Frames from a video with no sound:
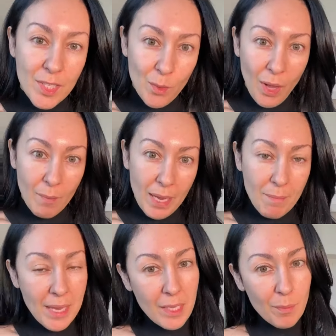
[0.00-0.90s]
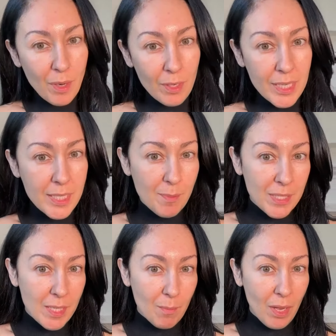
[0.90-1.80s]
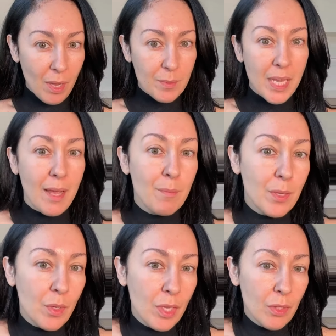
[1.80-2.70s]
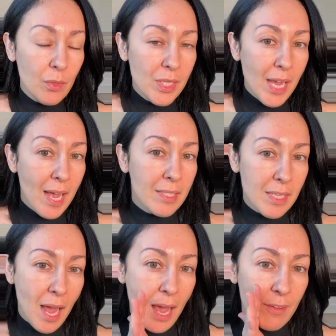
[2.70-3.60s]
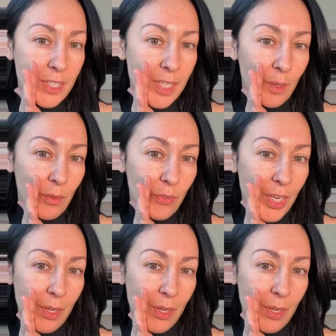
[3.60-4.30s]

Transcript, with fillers: To all my makeup artists, busy moms, and beauty enthusiasts, I have a secret for you.